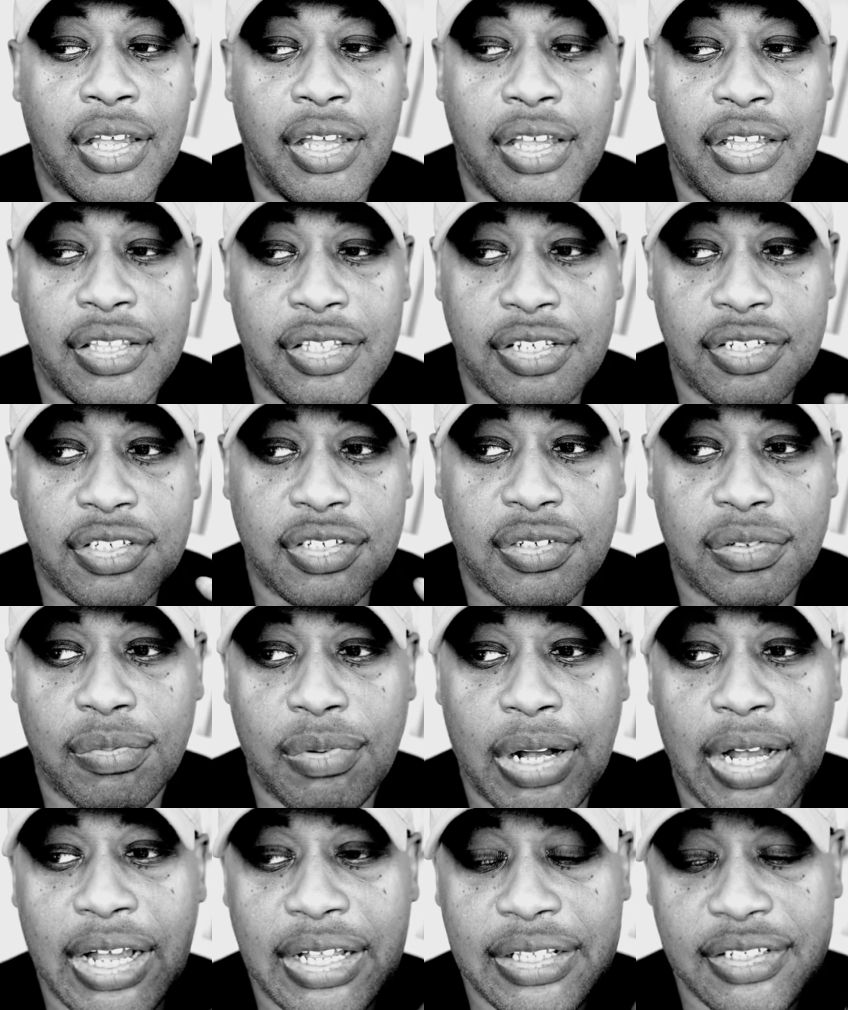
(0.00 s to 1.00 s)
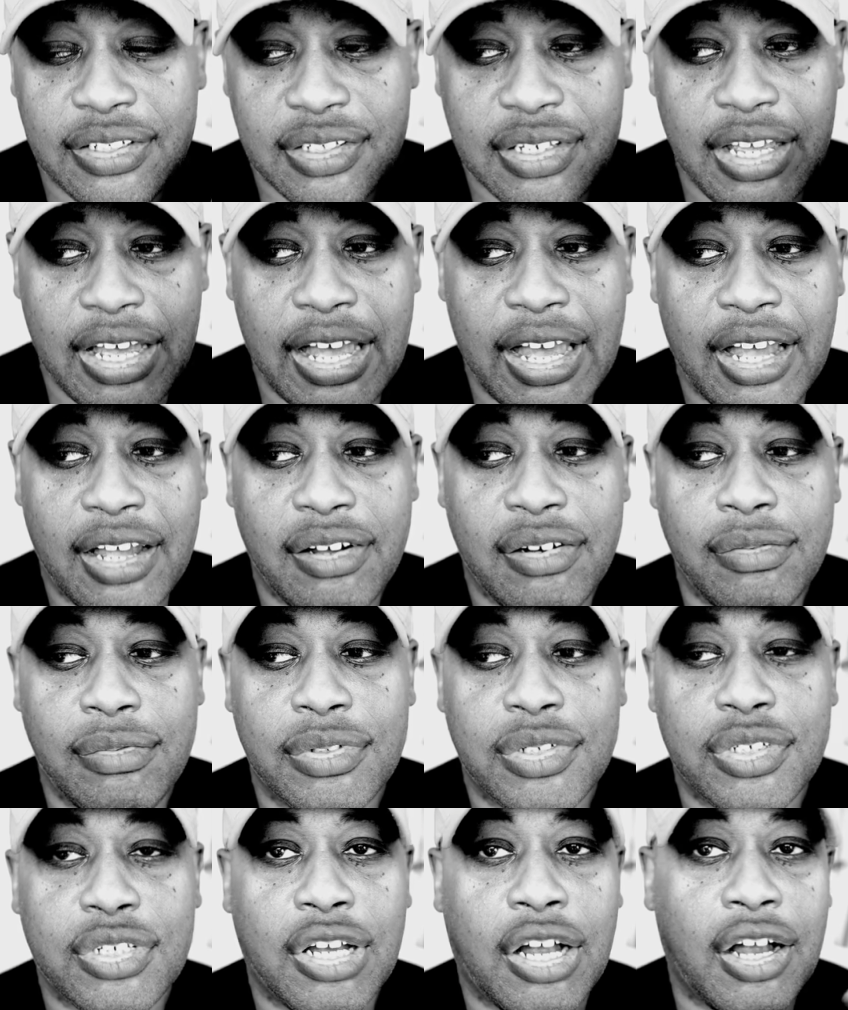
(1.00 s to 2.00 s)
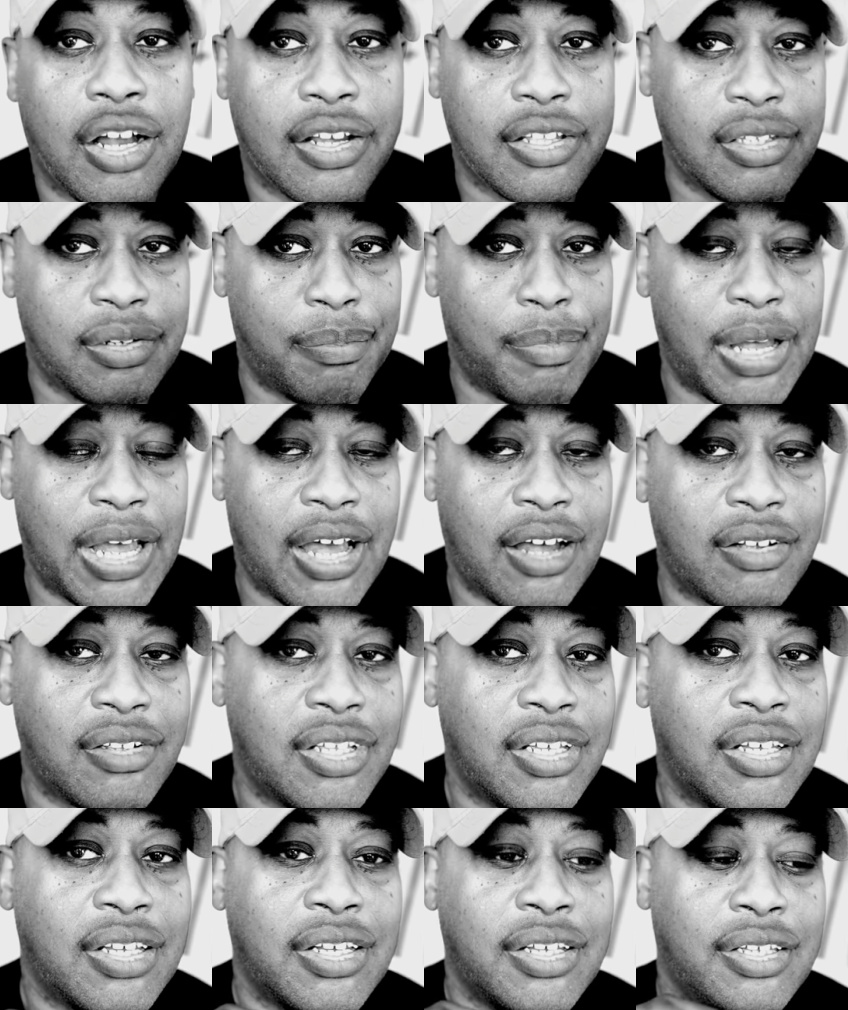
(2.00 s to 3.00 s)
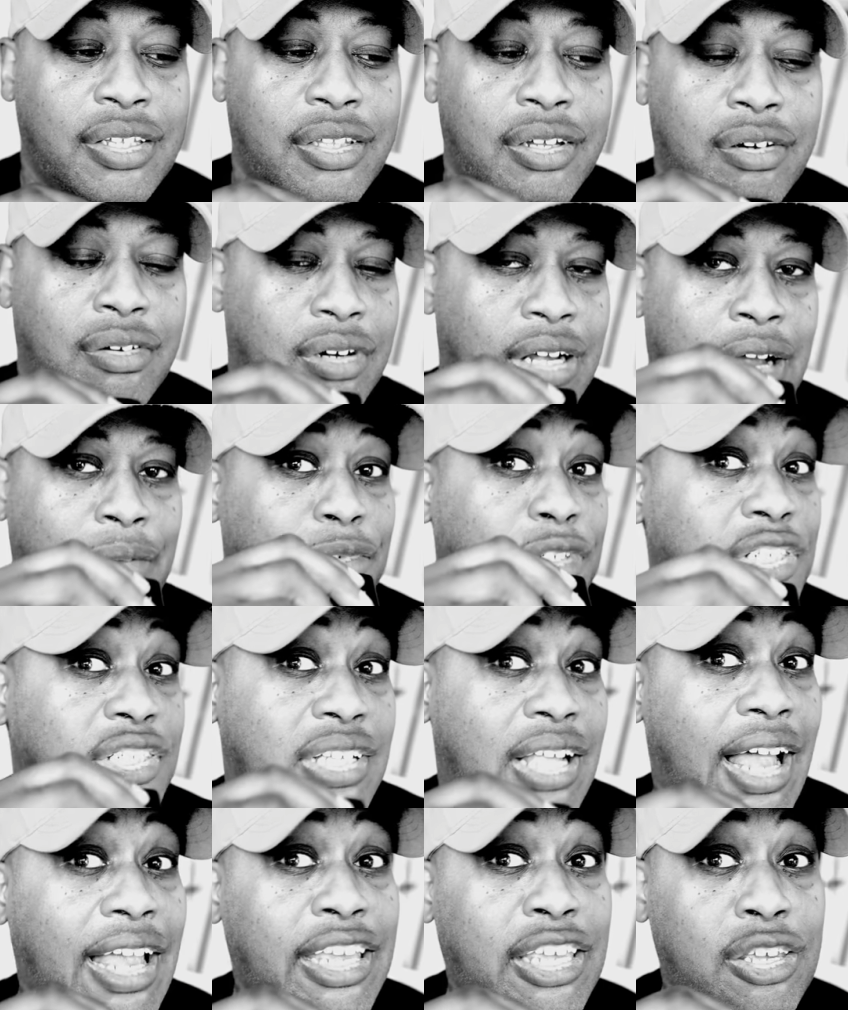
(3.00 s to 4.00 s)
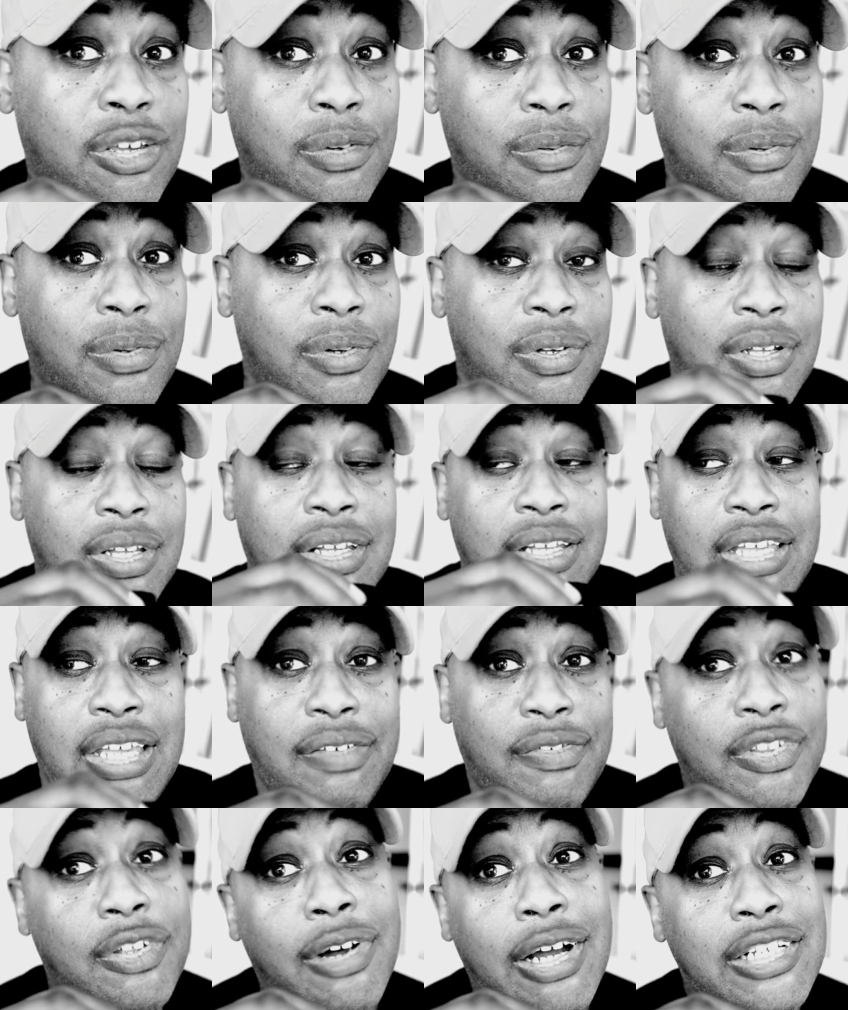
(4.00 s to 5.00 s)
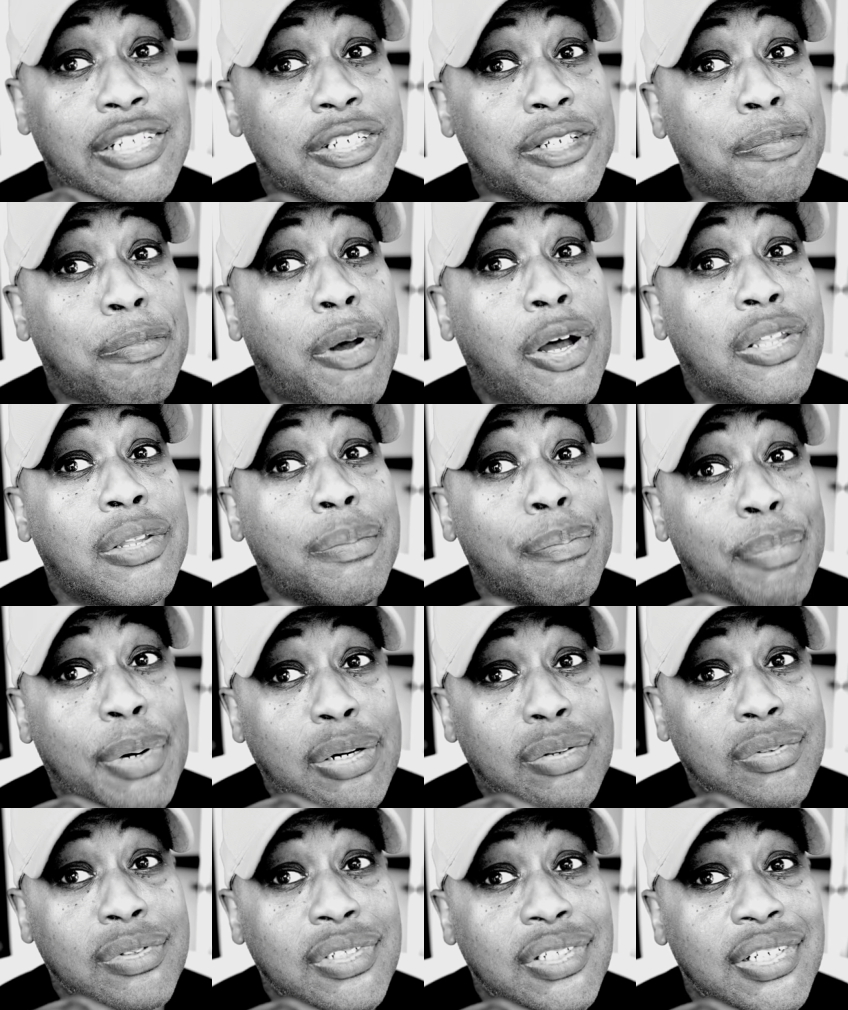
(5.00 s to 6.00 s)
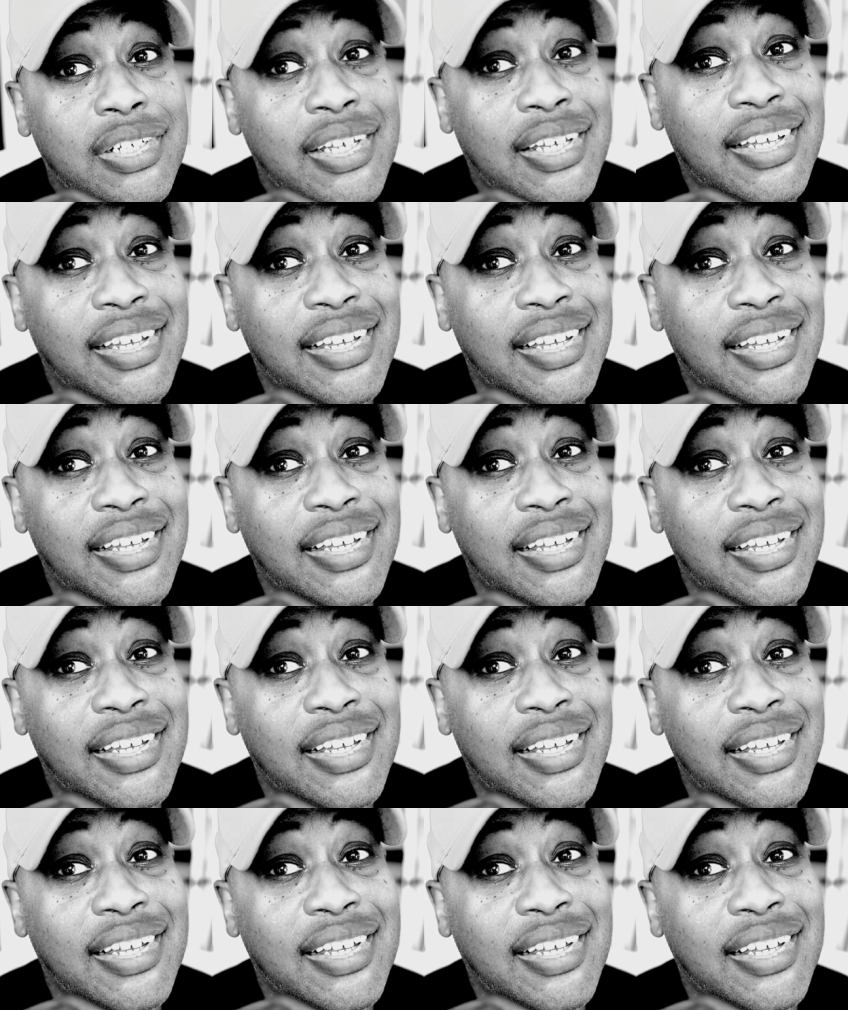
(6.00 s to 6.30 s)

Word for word: And this is why this guy who was talking about, you know, I'm just like you, even though I just bought a boat,